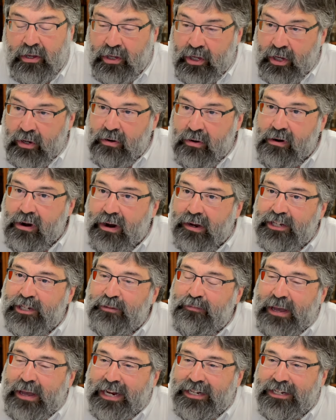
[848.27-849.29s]
You are
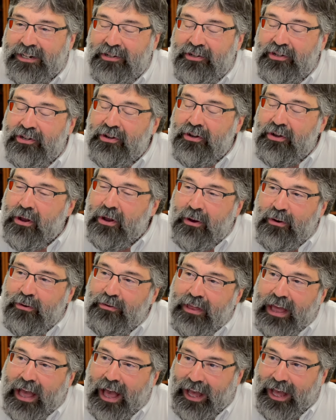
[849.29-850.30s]
expected to know
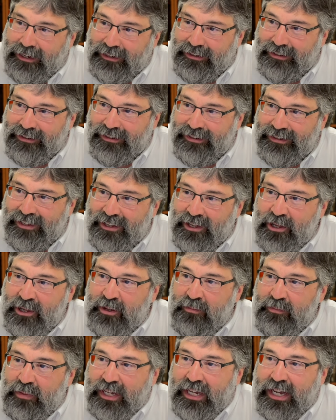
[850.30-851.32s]
that
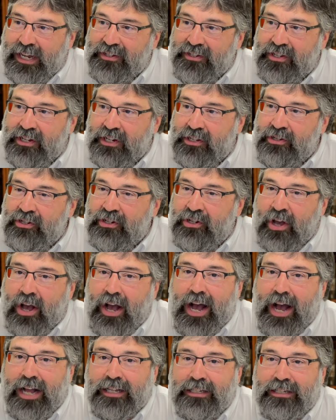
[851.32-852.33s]
because it is
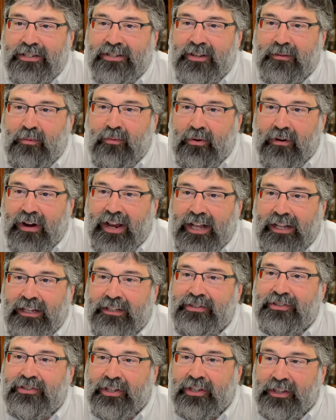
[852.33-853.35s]
taught somewhere
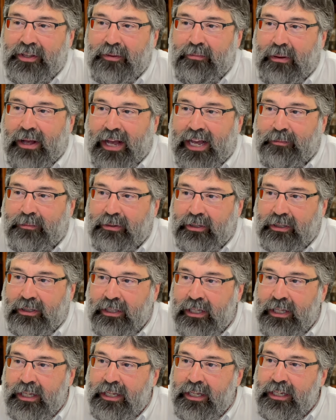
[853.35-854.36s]
else in the
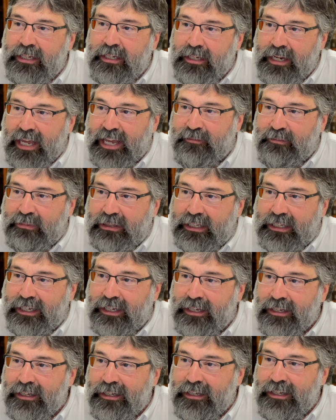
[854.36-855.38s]
Bible,
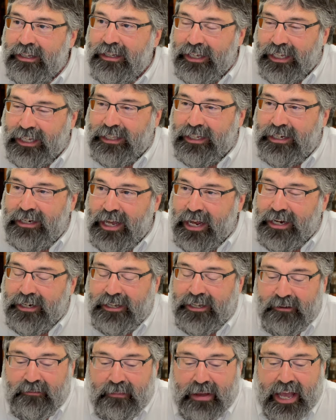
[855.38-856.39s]
namely in the Ten
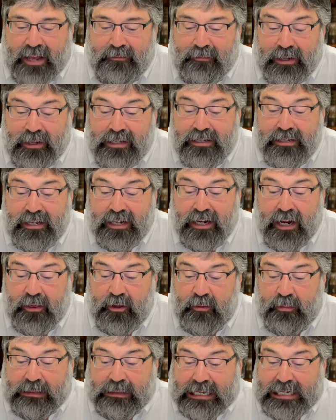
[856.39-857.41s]
Commandments and
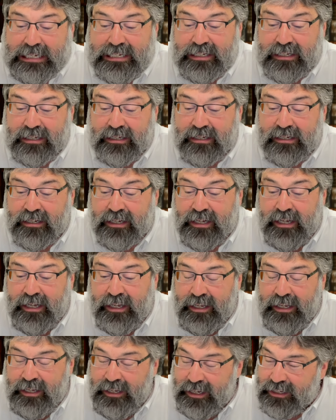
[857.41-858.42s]
other places.
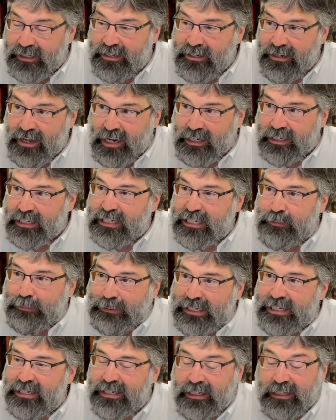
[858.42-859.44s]
It's taught
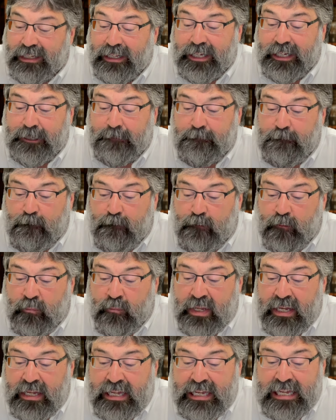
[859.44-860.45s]
explicitly.
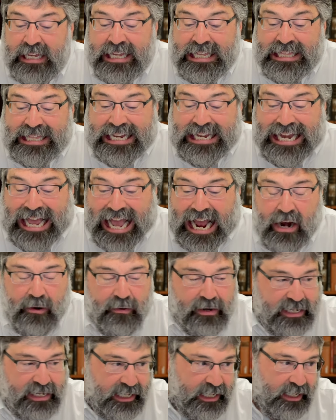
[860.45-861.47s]
The
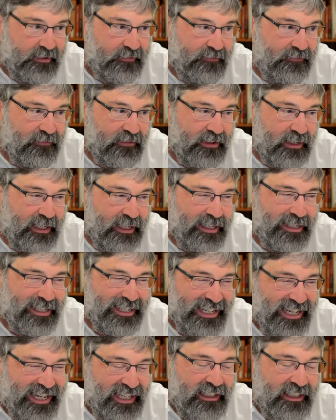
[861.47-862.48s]
narrative
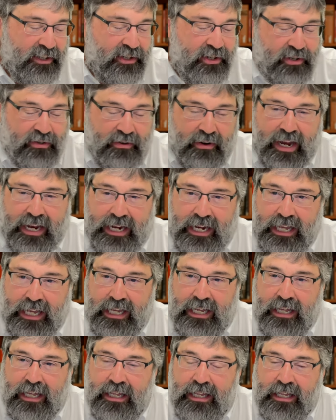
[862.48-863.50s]
is
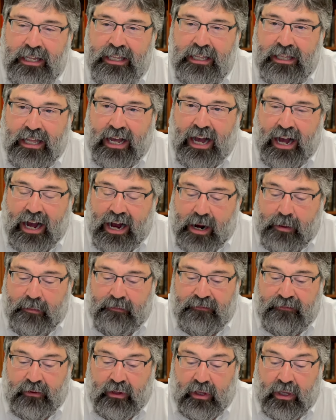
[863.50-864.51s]
illustrating the
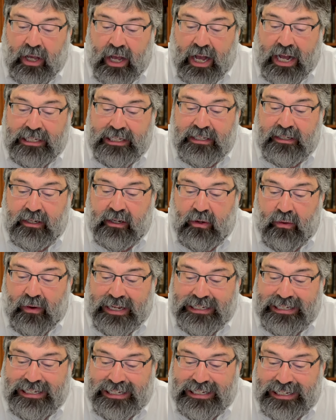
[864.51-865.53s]
harmful
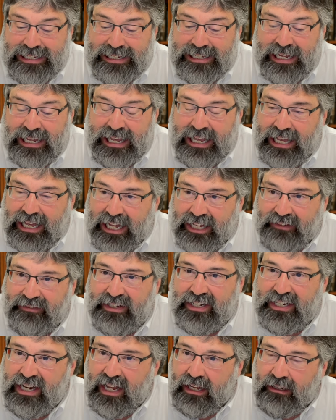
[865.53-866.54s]
consequences of
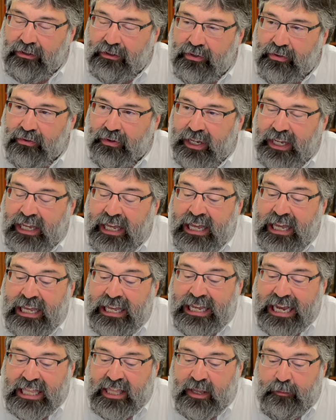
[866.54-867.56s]
adultery
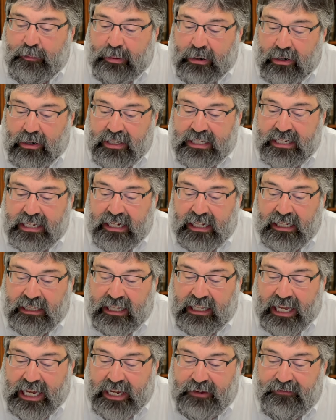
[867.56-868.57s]
in the personal
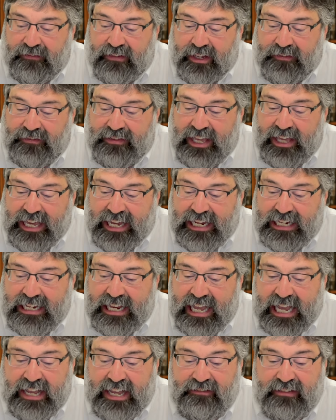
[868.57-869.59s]
life of King
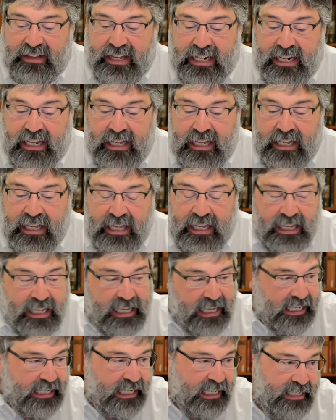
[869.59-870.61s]
David
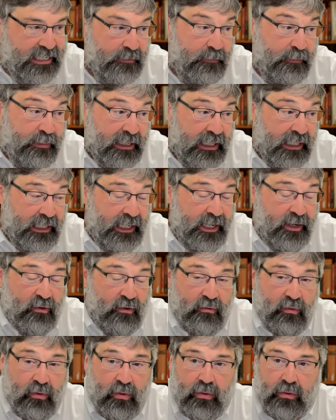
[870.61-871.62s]
and his ability to
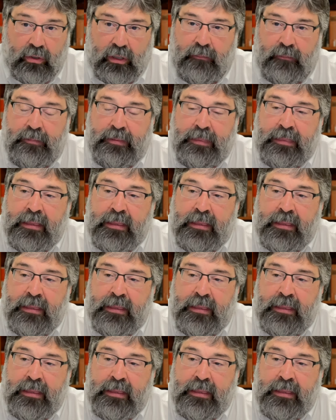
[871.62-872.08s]
rule.